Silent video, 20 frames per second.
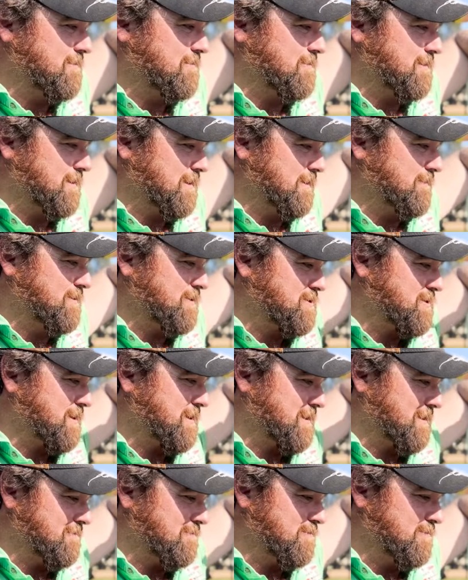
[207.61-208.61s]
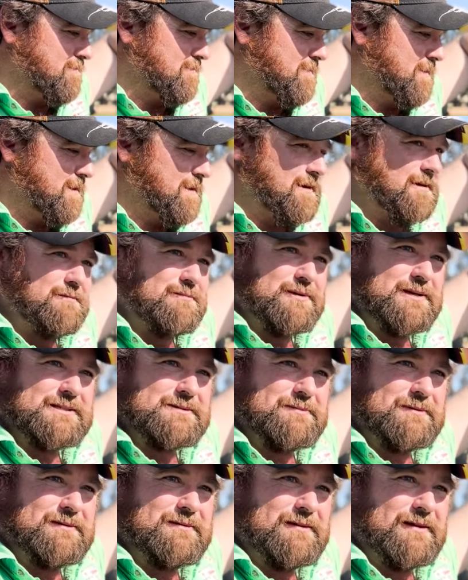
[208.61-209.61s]
We'd leave the truck in
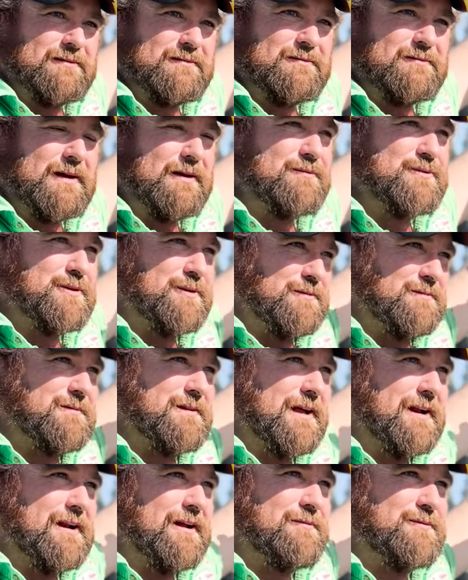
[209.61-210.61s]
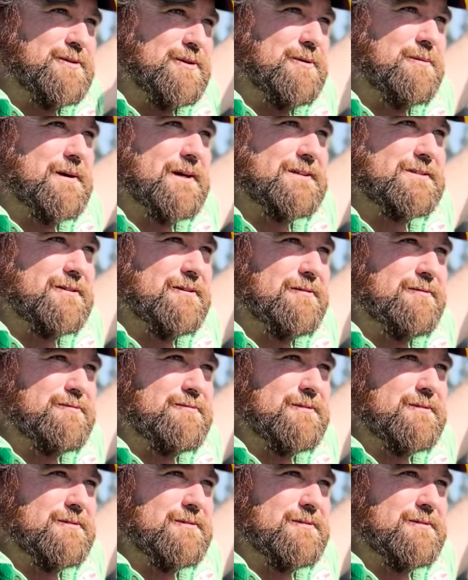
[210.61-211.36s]
Brisbane. Dad would have 2 weeks off.